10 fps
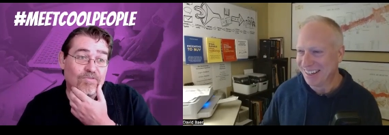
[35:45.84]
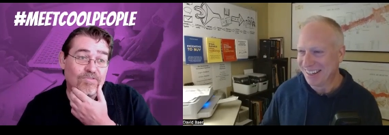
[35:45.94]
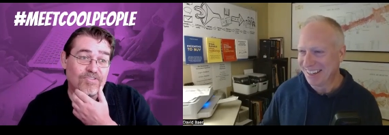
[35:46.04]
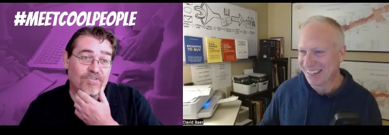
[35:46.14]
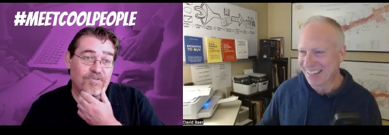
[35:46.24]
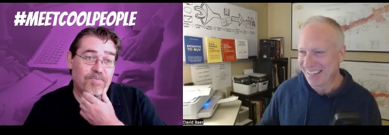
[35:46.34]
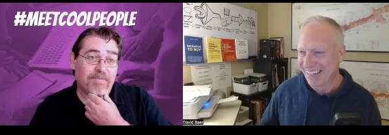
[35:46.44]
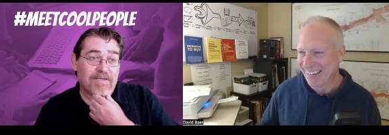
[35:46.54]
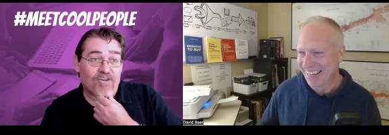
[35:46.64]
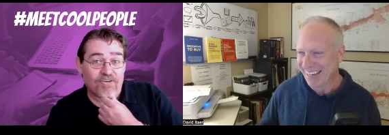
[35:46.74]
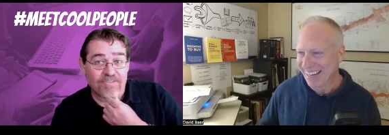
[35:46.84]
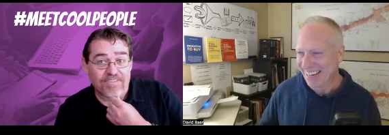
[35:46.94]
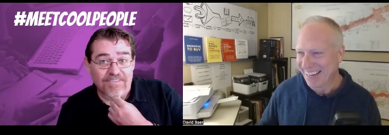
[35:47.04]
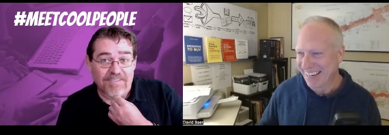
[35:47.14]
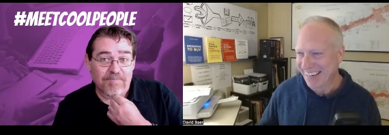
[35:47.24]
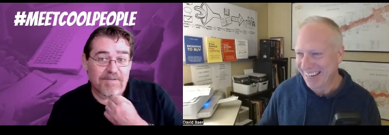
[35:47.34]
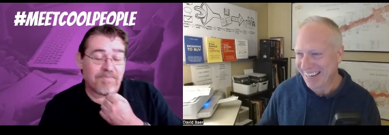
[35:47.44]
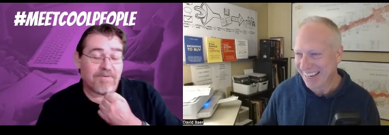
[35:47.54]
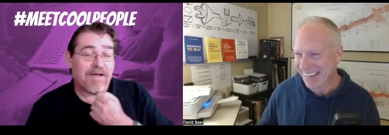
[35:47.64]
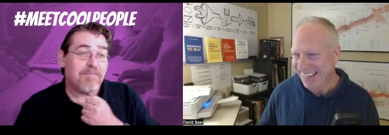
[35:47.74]
Speaker 1: So you probably heard it a little bit,
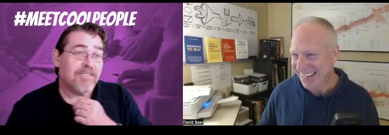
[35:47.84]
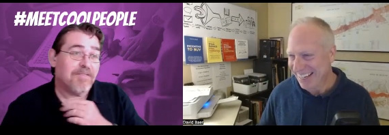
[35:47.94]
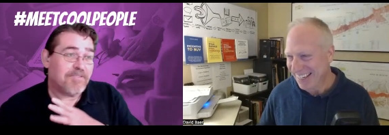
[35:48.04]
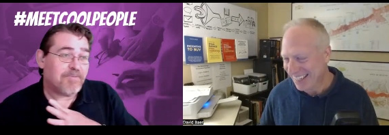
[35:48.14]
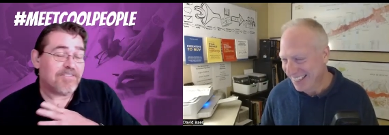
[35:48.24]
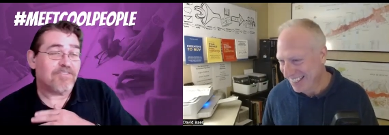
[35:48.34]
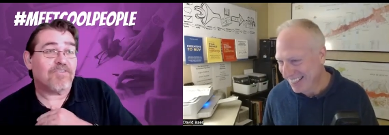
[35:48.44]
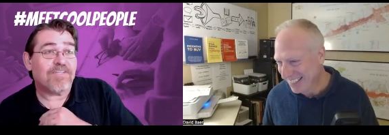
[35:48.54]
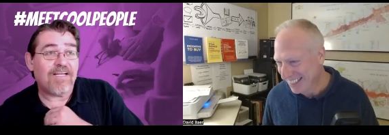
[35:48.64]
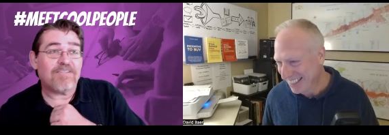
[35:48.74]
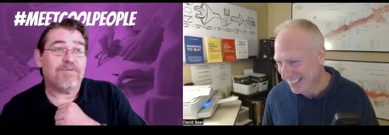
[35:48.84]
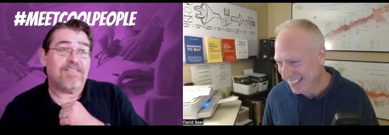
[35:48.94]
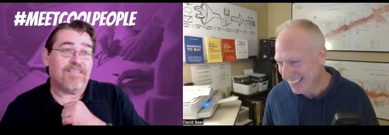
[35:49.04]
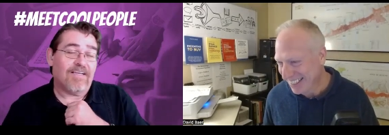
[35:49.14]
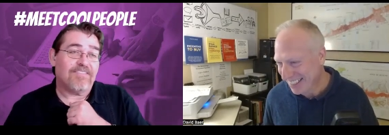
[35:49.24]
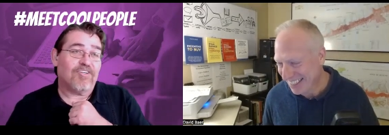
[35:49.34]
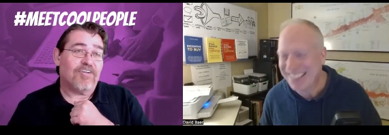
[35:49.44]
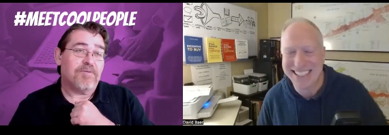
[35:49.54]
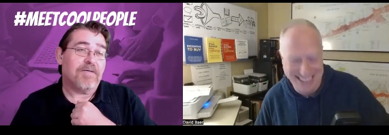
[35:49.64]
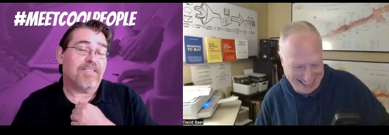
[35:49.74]
but I am a little bit spacey. So connect with Ely.
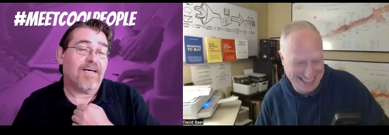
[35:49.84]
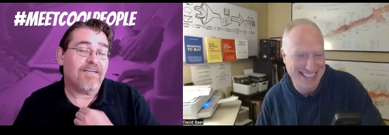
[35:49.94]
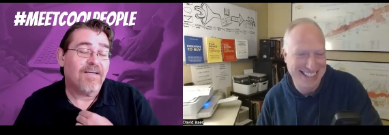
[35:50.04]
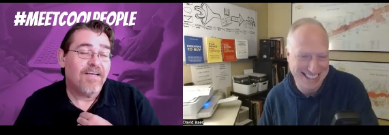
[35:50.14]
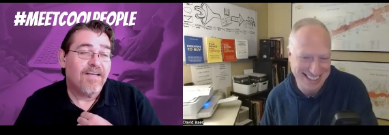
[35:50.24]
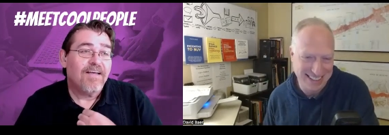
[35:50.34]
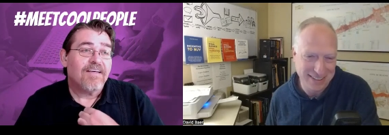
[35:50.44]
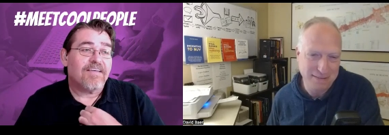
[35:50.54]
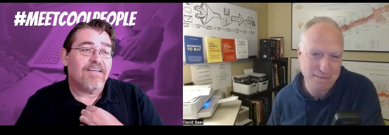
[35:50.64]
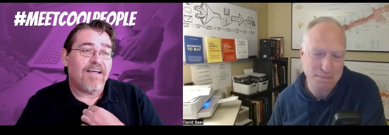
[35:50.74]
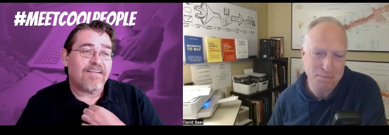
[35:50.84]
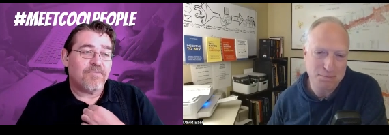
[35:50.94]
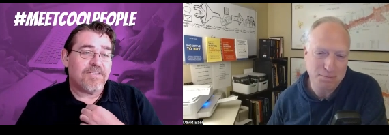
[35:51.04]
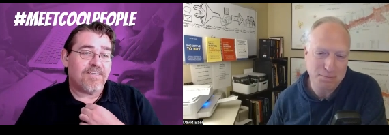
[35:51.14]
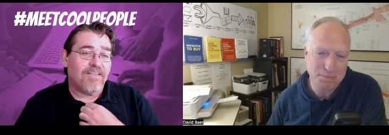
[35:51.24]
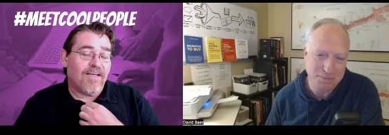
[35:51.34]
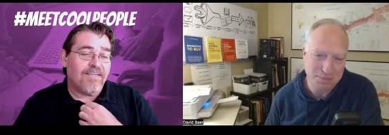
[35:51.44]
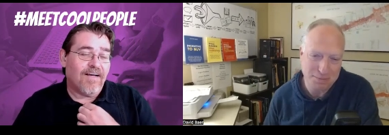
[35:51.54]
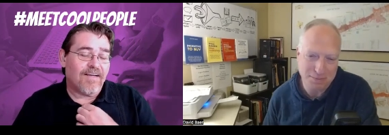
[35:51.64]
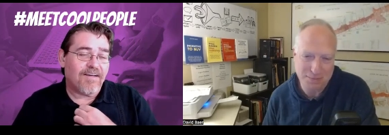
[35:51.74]
Sorry about that. connect with Ely
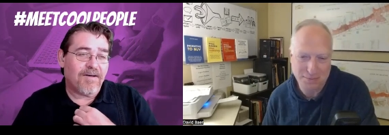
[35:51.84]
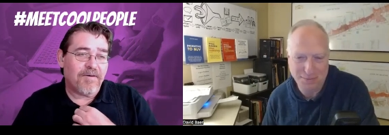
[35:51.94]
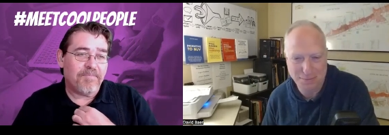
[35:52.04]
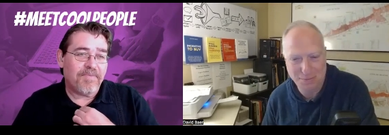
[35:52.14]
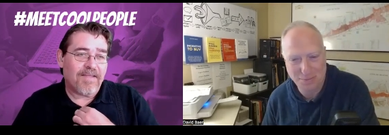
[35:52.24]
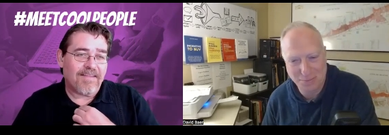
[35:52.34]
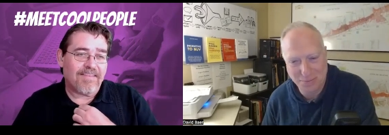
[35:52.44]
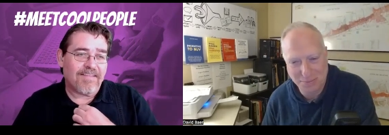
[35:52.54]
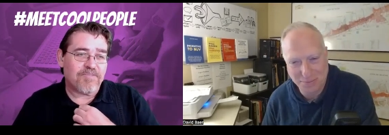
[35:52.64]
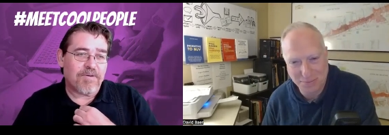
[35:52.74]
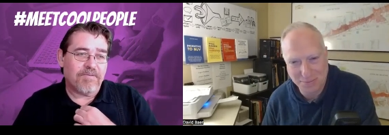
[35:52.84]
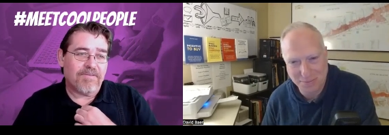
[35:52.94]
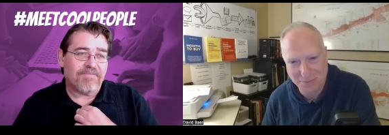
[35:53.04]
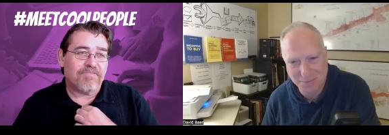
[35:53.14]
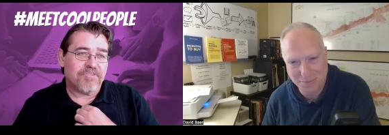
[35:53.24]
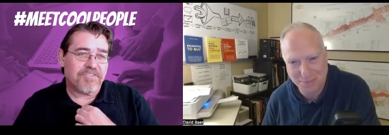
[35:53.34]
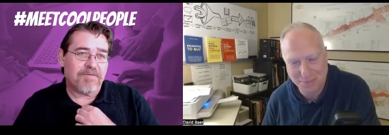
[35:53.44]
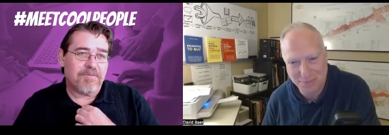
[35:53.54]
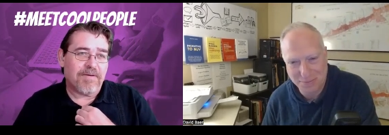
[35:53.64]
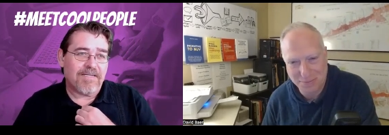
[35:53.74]
dot com. I think that's probably the first
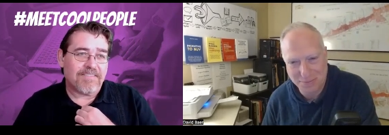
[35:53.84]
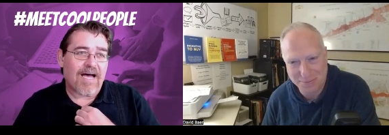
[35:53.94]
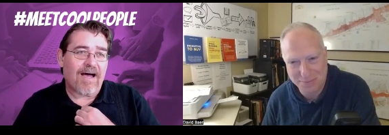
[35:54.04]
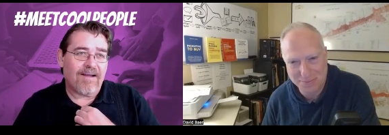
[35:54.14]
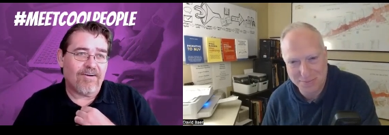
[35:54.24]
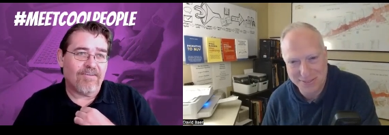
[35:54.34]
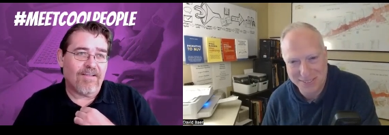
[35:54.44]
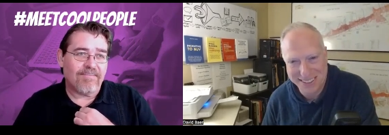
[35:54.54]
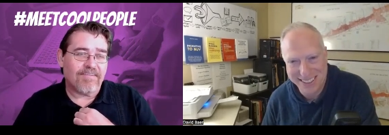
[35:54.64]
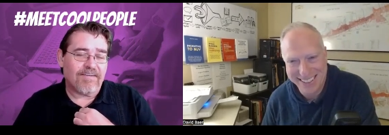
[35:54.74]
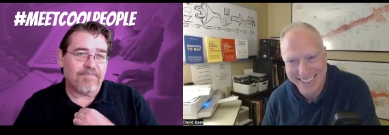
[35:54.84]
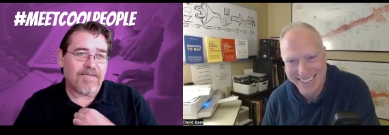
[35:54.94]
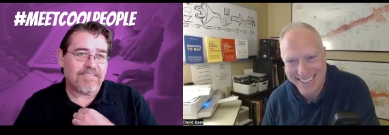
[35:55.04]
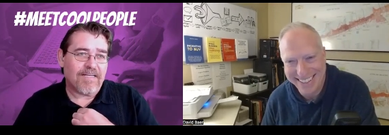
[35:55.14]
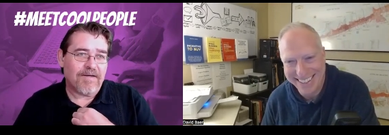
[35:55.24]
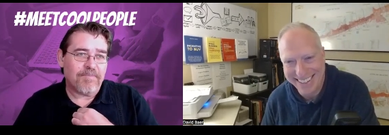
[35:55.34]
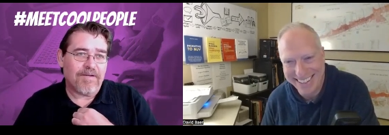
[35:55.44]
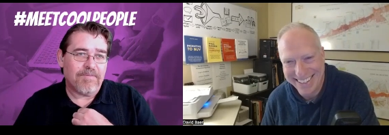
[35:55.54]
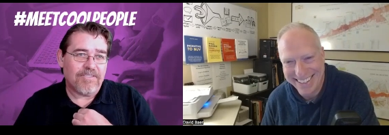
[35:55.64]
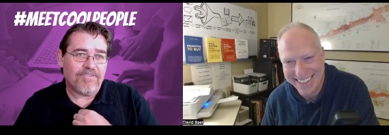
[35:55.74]
time in my entire life that I've messed that up. And
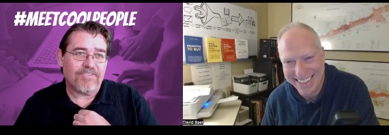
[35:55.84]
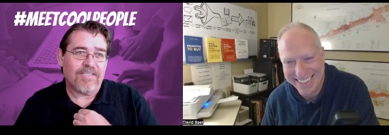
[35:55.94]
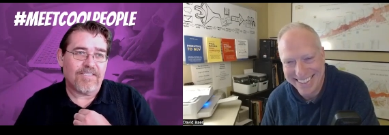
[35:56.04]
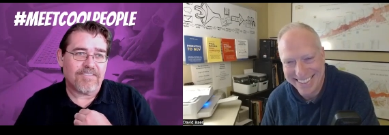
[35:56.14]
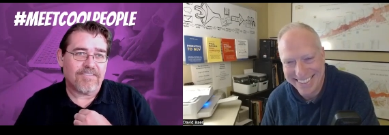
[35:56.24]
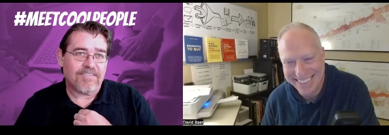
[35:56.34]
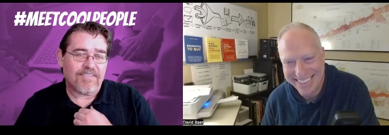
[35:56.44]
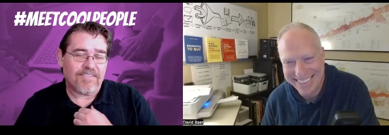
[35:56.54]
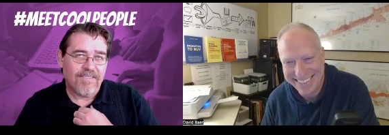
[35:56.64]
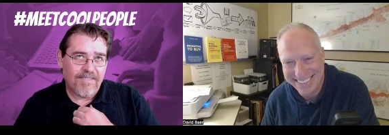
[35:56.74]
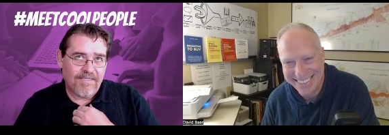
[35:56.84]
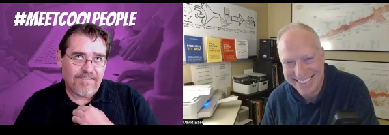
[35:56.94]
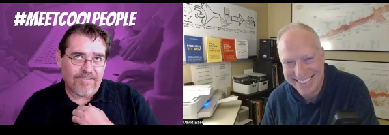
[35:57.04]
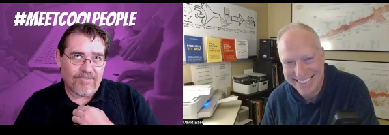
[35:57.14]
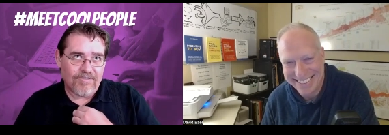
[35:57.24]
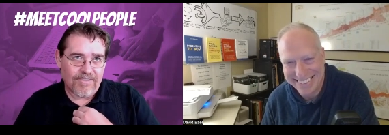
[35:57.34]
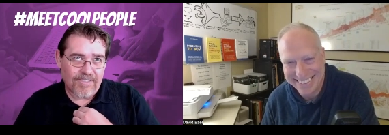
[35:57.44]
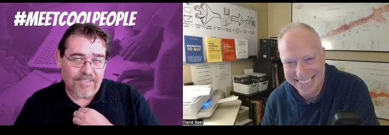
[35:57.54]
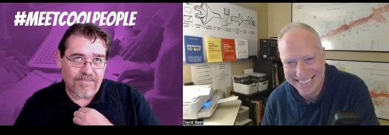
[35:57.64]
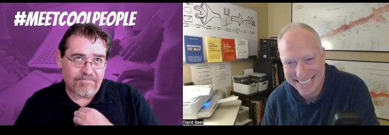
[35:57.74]
I've been using that since like
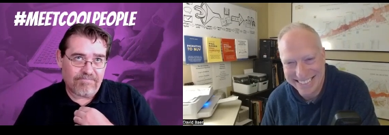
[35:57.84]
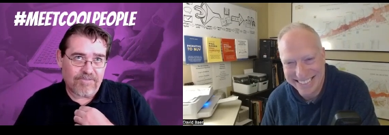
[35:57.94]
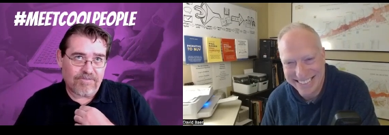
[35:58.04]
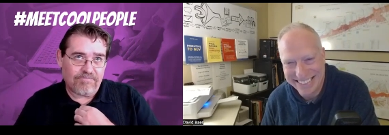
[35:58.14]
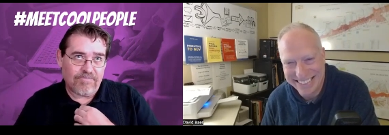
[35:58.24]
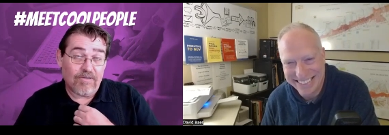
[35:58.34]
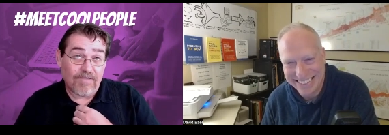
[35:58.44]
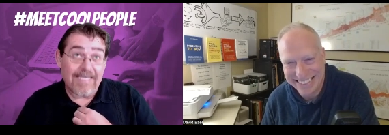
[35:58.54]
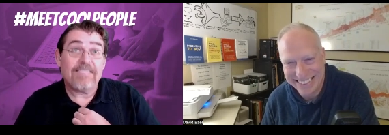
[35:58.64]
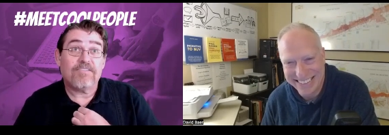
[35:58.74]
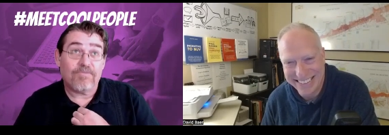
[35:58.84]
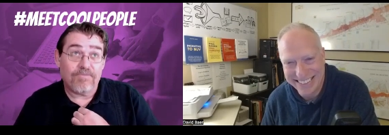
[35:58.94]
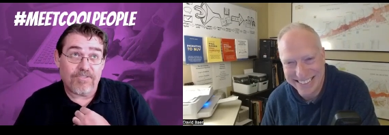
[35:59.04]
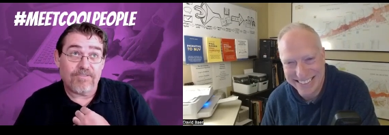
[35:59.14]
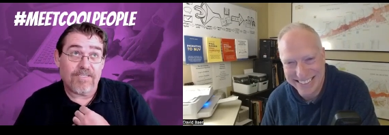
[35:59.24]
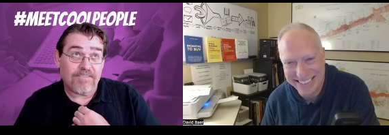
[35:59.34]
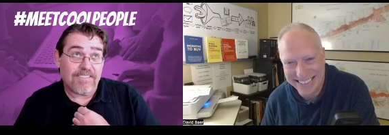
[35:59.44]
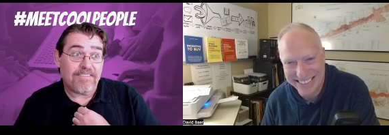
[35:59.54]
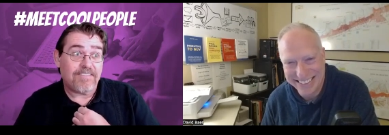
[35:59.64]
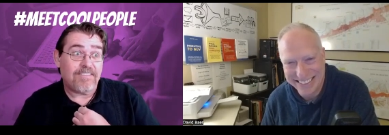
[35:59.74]
early, no, late twenty
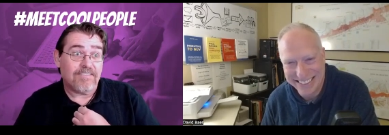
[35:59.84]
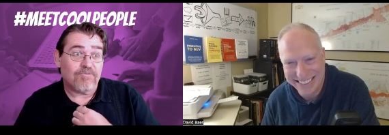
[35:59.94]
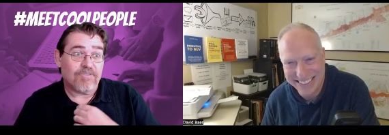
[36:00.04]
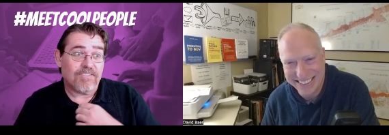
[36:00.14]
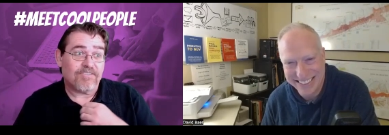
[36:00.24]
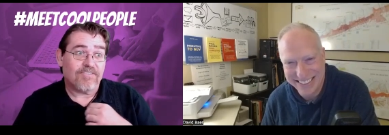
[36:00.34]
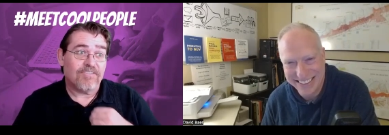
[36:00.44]
eighteen is when I started